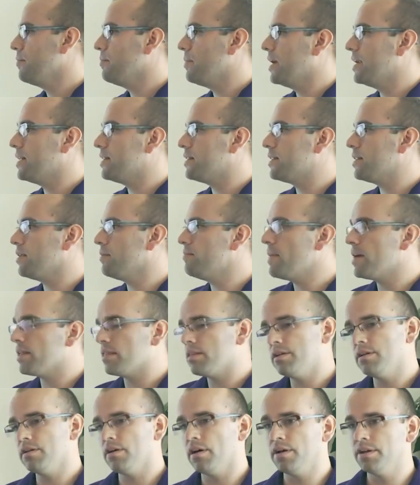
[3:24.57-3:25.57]
But the
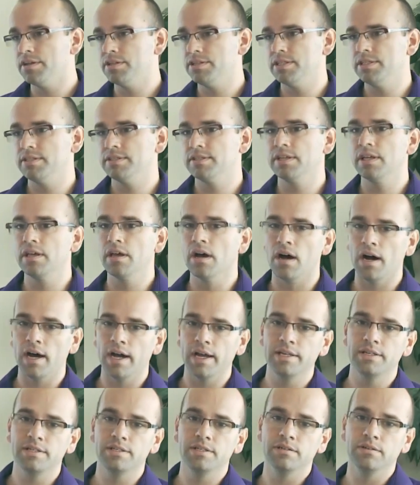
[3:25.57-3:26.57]
methodologies
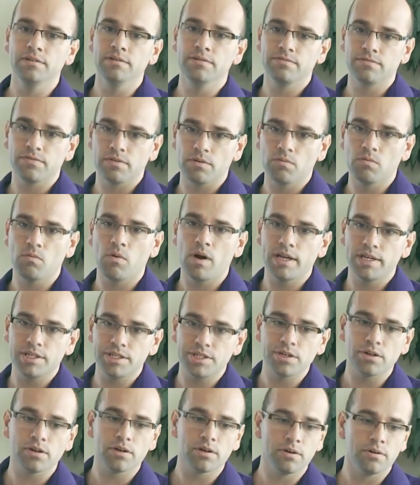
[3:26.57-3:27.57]
guide you for
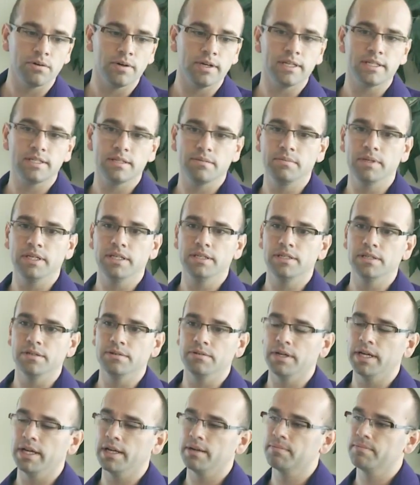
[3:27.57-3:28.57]
what you're going to be
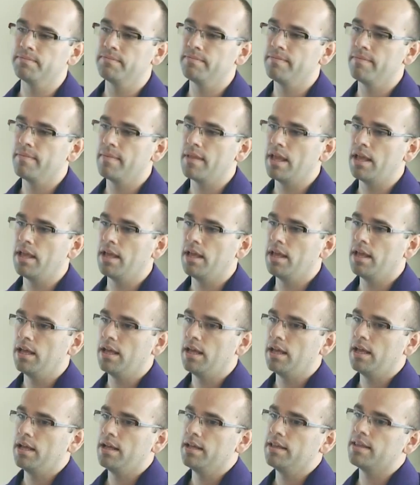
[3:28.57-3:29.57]
doing.
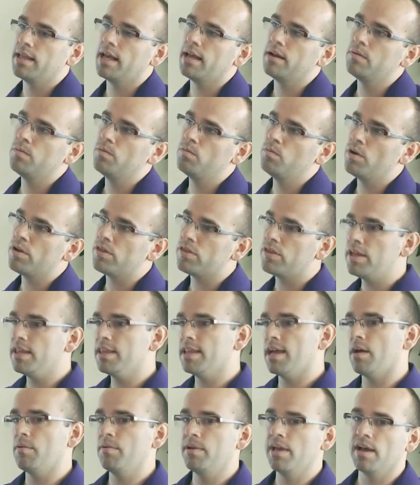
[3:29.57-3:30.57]
Then within
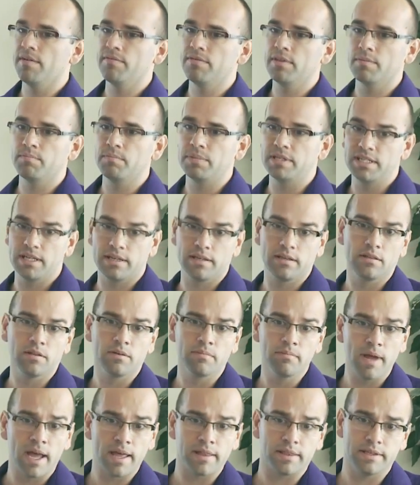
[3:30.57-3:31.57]
that we have the
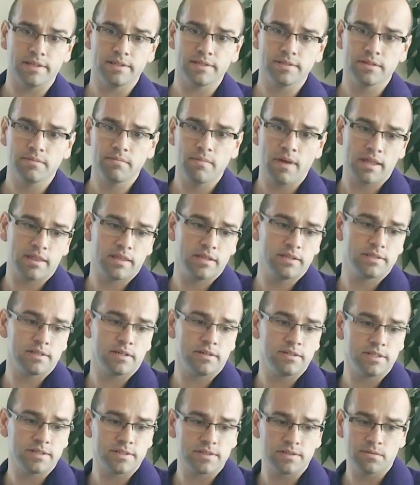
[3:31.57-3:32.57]
particular methods. So methods
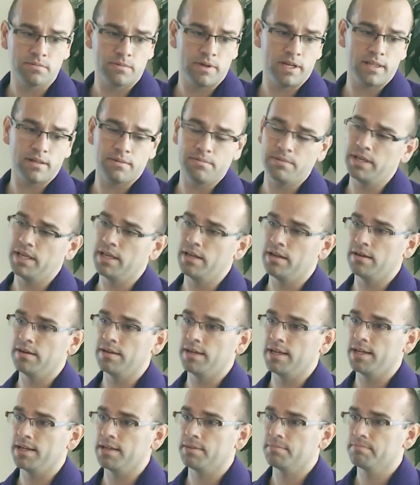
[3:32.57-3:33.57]
are just the way that we get our
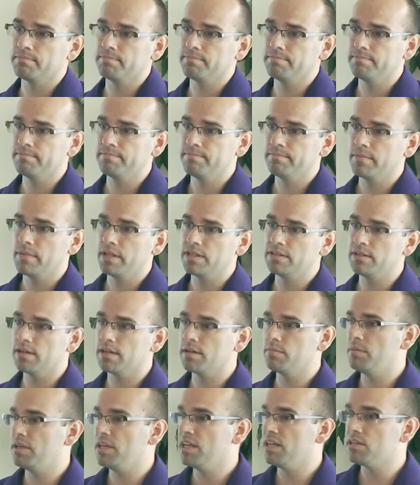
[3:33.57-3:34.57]
data. So that
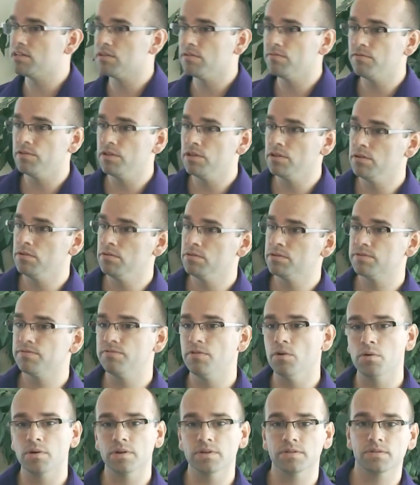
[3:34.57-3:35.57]
can be interviews,
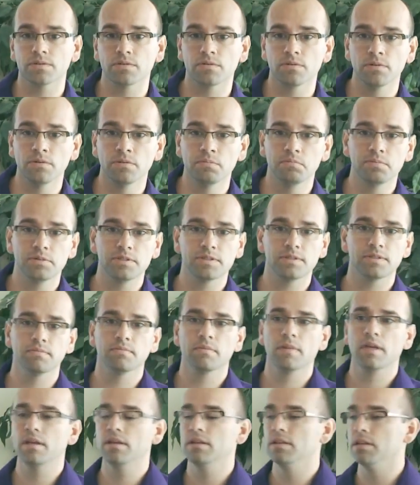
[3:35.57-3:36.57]
focus groups,
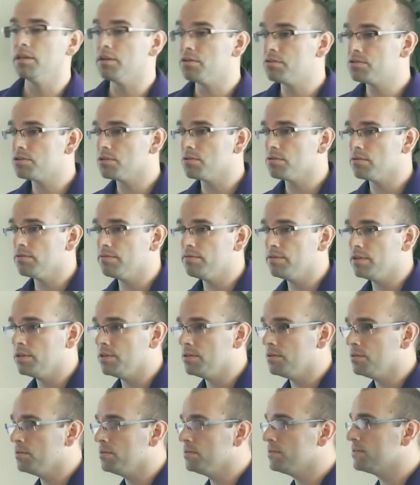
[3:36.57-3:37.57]
literature
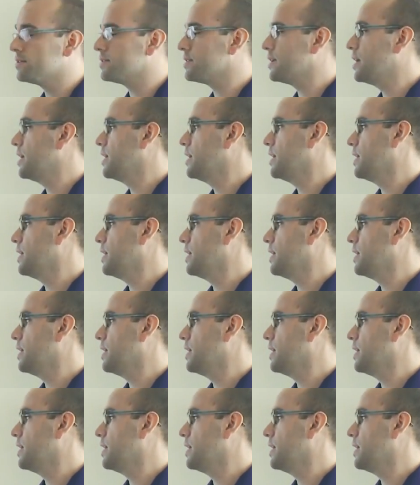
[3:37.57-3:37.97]
reviews,